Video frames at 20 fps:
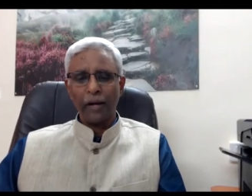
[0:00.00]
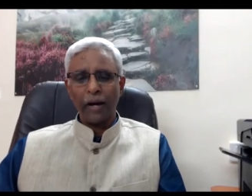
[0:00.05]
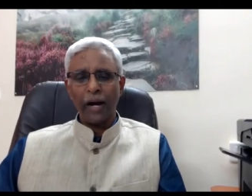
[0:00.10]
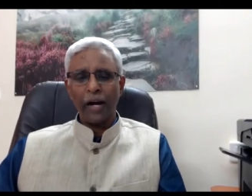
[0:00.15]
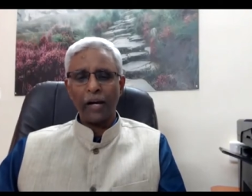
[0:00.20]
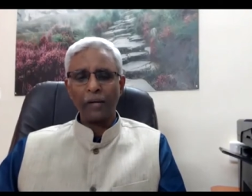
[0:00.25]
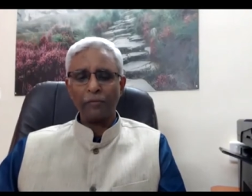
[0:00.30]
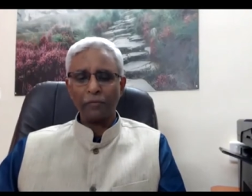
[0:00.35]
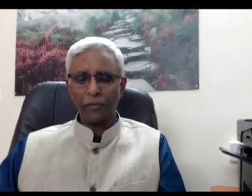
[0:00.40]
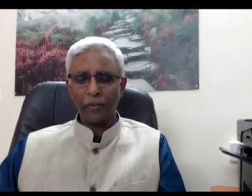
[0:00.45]

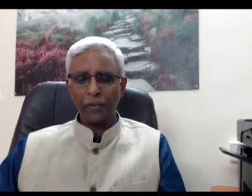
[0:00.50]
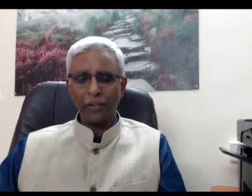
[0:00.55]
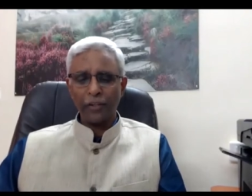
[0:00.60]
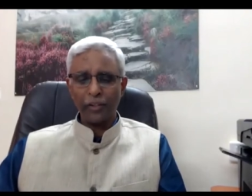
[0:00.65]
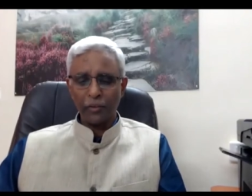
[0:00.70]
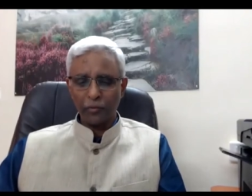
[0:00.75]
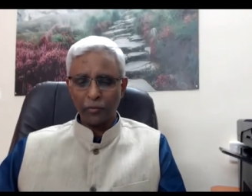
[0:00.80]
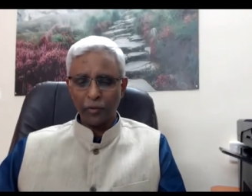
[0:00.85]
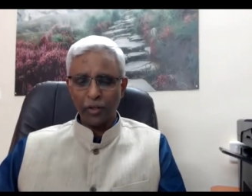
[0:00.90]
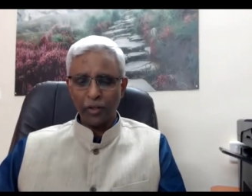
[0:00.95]
I feel
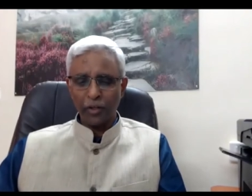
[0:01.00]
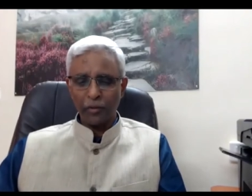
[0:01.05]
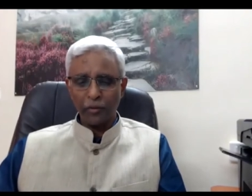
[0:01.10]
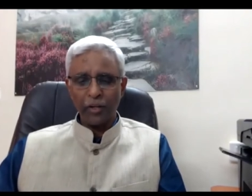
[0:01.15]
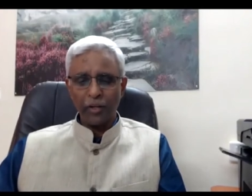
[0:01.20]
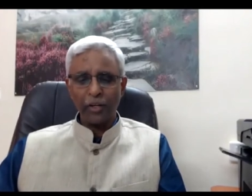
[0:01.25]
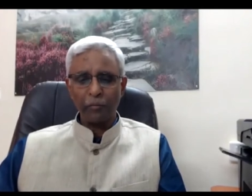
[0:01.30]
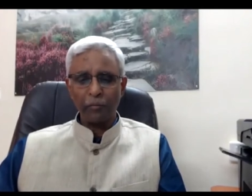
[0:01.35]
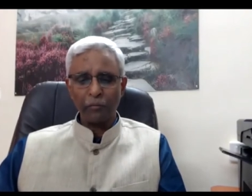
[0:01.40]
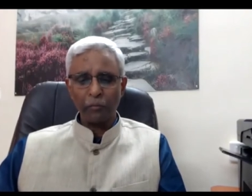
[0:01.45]
is very,
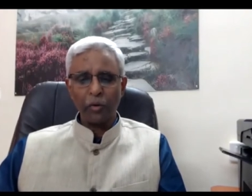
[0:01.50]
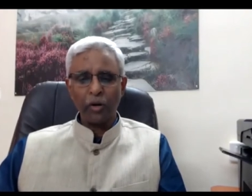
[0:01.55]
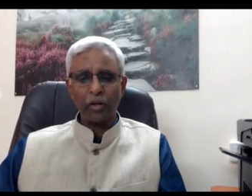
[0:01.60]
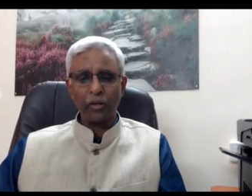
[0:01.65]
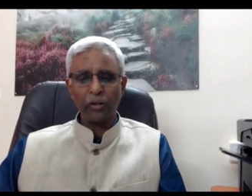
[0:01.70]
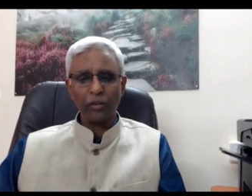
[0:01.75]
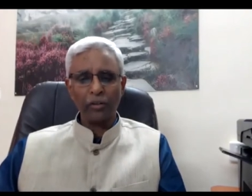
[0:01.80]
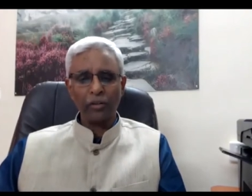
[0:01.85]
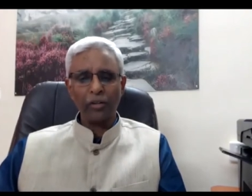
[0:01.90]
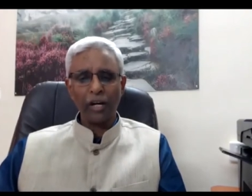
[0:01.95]
very
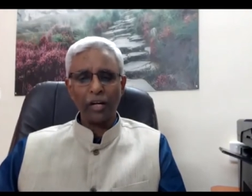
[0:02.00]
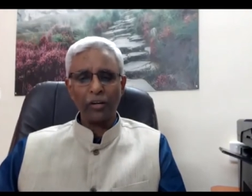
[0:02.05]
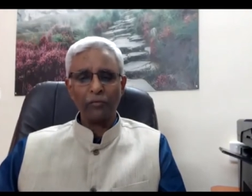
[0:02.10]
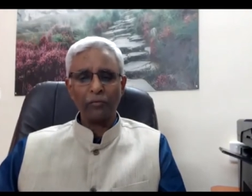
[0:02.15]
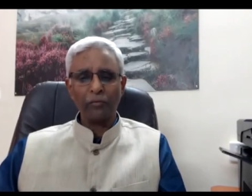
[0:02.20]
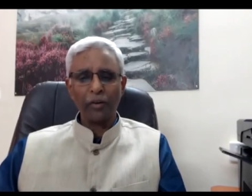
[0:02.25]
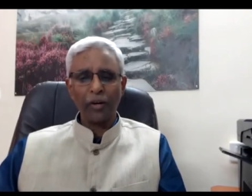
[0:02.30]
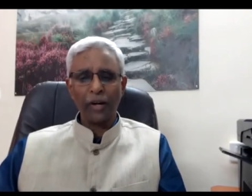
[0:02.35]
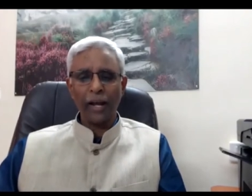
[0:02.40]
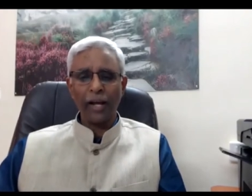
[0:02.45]
important.
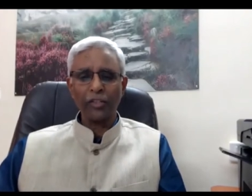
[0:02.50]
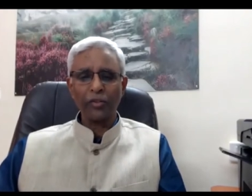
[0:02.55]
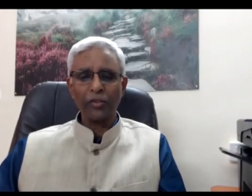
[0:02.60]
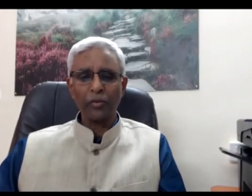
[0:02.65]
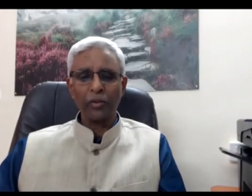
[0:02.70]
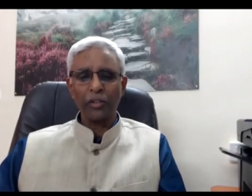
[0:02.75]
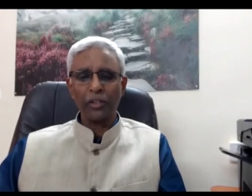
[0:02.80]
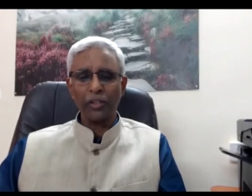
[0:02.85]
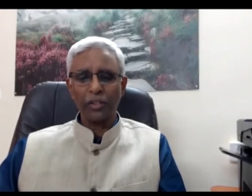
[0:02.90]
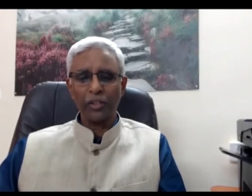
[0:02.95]
And for
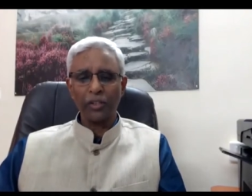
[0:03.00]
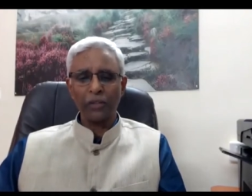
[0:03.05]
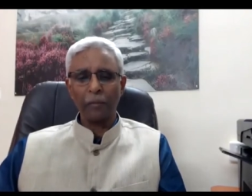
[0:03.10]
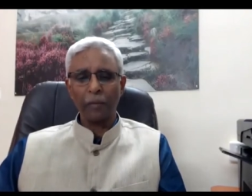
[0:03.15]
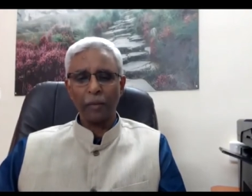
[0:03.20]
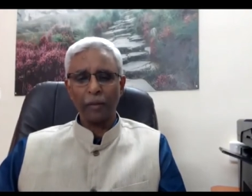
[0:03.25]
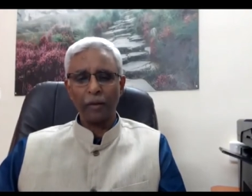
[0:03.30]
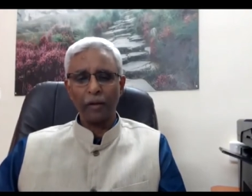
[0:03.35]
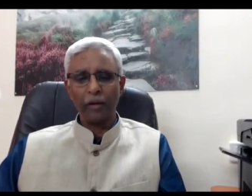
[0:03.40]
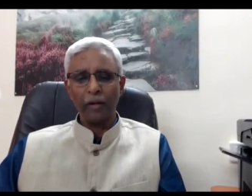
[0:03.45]
actually
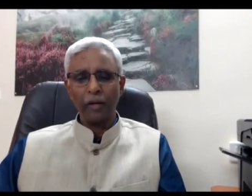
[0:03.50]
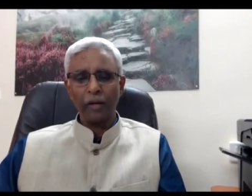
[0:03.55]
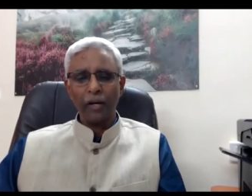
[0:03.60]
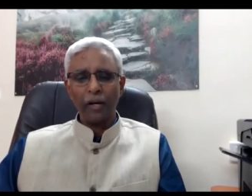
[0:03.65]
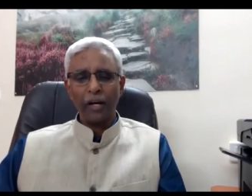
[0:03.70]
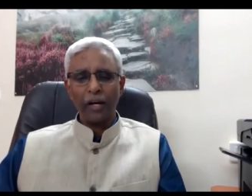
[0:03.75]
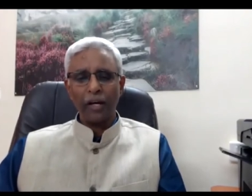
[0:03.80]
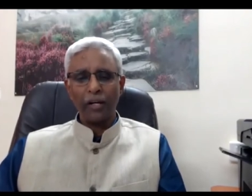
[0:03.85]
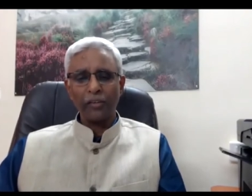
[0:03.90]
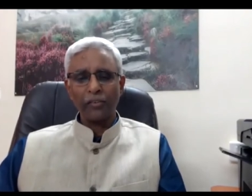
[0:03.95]

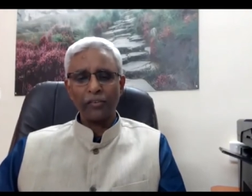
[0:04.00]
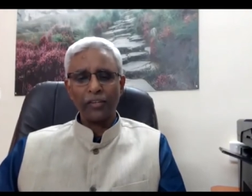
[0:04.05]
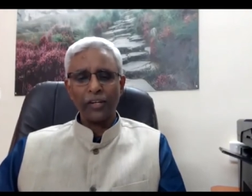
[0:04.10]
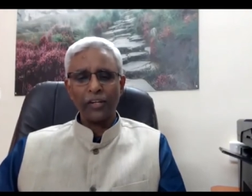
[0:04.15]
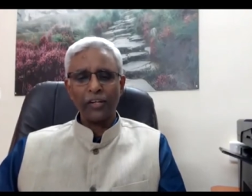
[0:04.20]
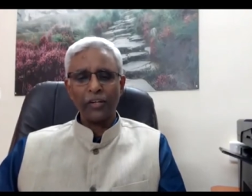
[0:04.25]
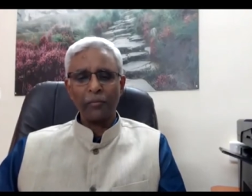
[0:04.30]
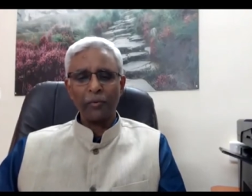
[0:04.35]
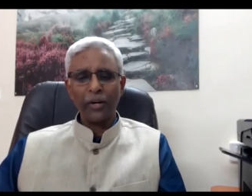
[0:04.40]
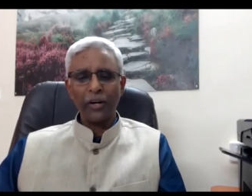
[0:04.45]
uh,
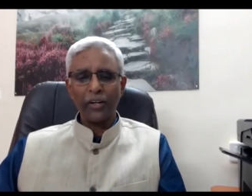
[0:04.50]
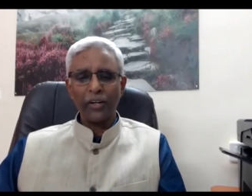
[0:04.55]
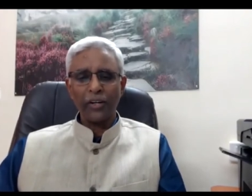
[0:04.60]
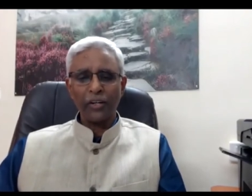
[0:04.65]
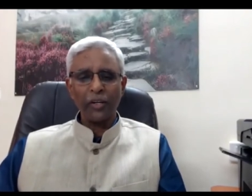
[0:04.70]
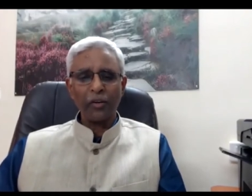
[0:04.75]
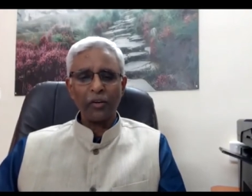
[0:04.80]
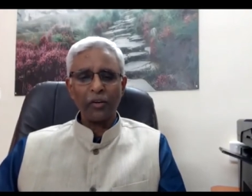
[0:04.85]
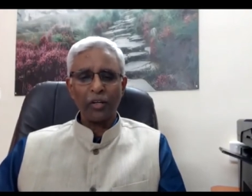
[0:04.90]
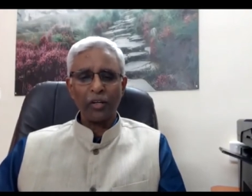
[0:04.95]

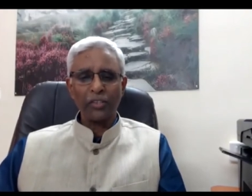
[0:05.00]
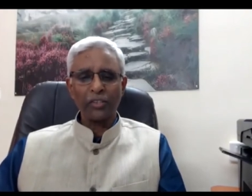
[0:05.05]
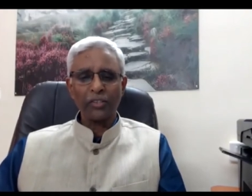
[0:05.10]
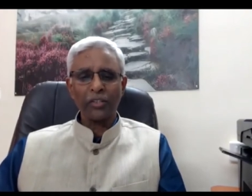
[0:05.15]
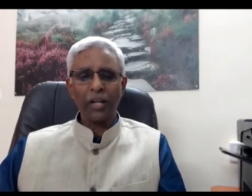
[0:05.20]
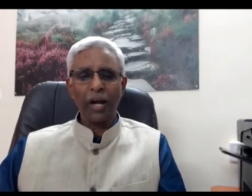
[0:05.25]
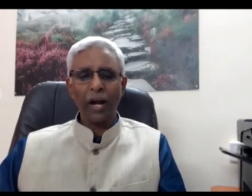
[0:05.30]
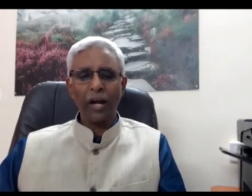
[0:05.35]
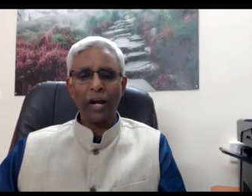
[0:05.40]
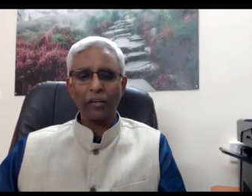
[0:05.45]
celebrating or
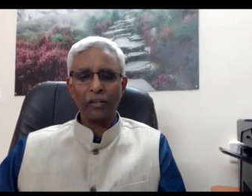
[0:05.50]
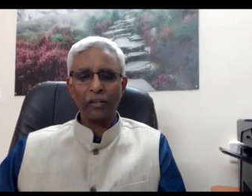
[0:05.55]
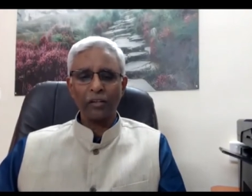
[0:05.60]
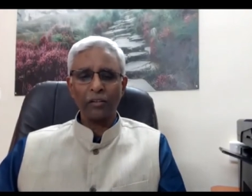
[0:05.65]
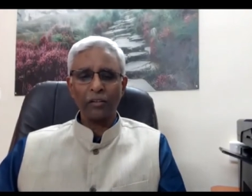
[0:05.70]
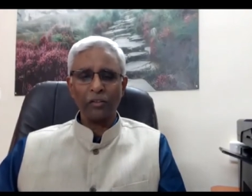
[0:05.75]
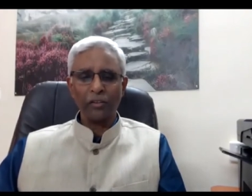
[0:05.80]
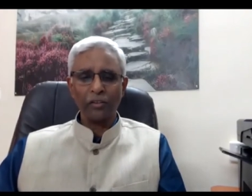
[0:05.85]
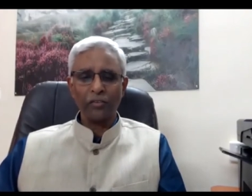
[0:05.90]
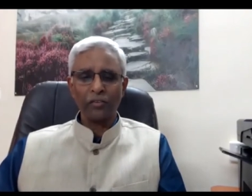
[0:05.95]

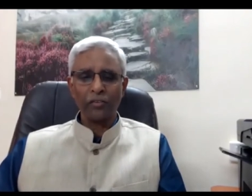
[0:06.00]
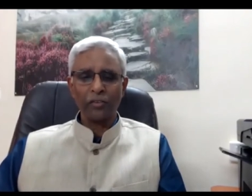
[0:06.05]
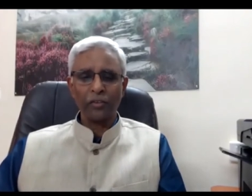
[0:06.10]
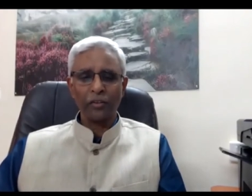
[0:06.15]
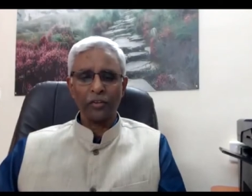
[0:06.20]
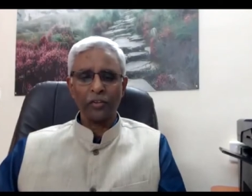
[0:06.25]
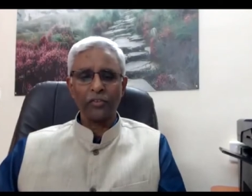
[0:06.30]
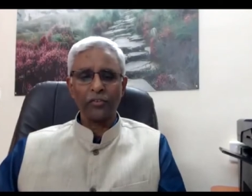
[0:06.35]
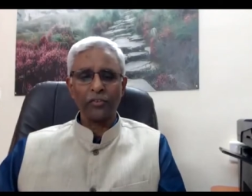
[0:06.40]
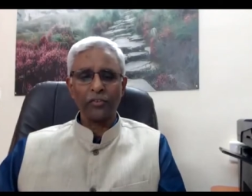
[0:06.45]
starting this
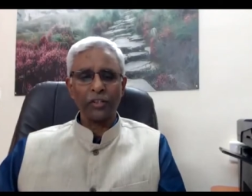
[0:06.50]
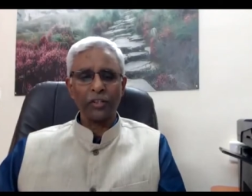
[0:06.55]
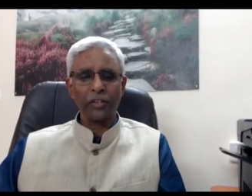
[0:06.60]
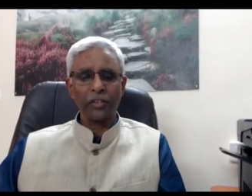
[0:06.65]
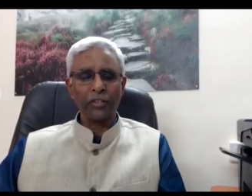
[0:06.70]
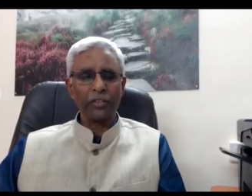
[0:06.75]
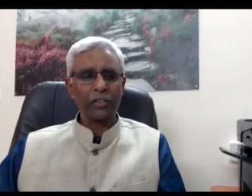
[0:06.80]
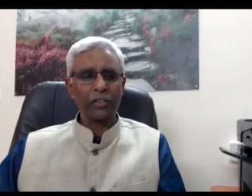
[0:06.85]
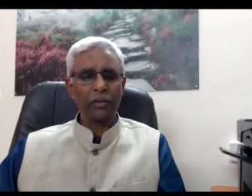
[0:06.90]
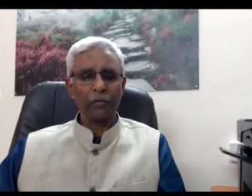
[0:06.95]

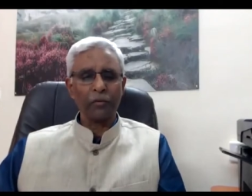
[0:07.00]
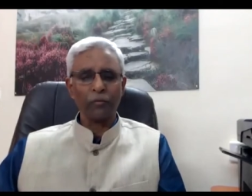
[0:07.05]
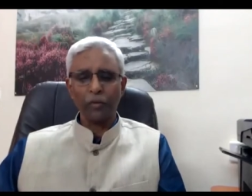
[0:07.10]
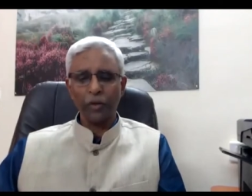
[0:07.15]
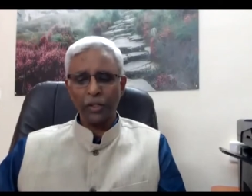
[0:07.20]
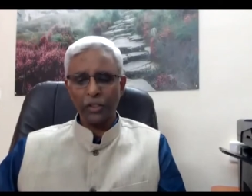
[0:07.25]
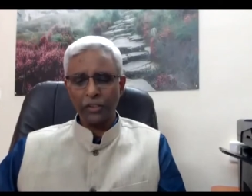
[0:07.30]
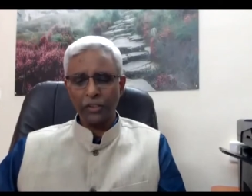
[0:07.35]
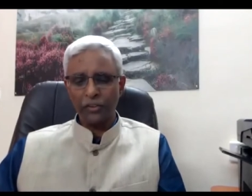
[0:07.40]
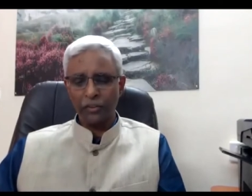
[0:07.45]
research day,
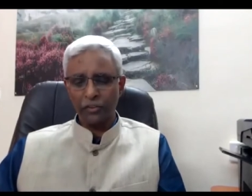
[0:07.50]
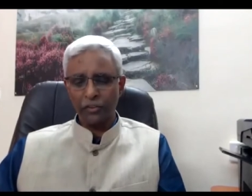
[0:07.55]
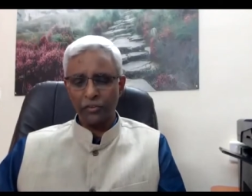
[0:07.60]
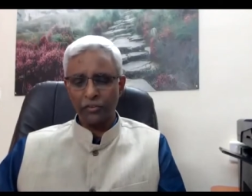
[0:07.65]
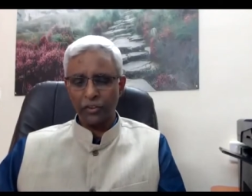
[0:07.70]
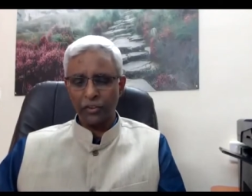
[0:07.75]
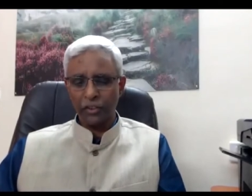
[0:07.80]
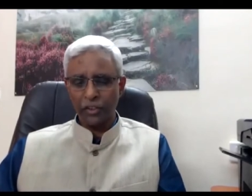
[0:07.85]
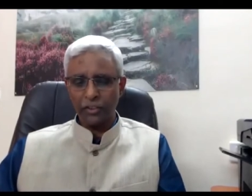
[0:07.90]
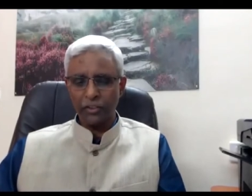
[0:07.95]
first
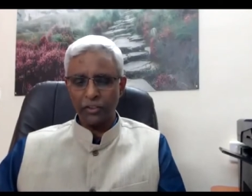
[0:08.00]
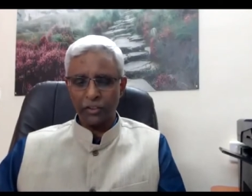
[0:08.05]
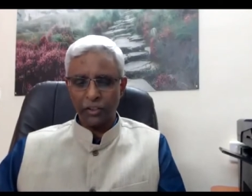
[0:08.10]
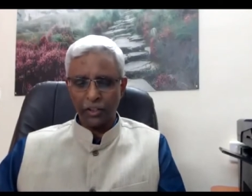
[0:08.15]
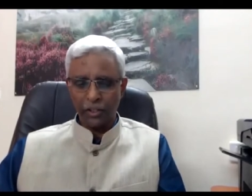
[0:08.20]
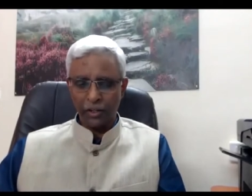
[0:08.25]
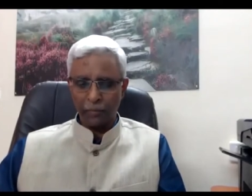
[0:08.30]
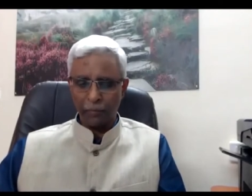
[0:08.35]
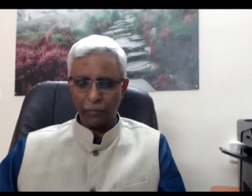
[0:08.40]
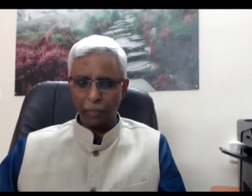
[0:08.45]
research
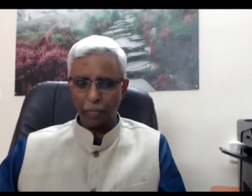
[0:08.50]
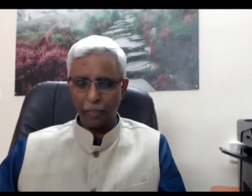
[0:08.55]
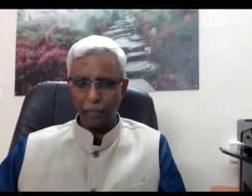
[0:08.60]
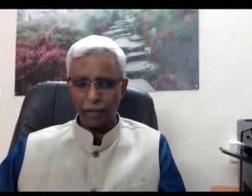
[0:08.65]
day,